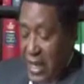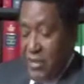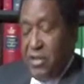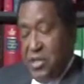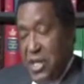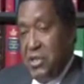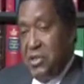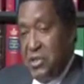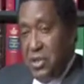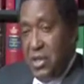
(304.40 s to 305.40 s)
and the state's
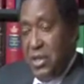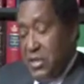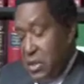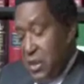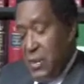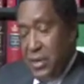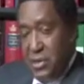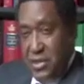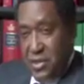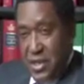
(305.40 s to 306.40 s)
attorney each come out
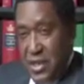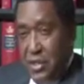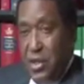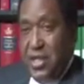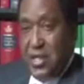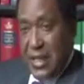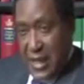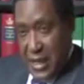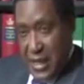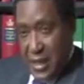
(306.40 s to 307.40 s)
to the scene to
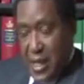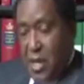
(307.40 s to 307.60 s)
decide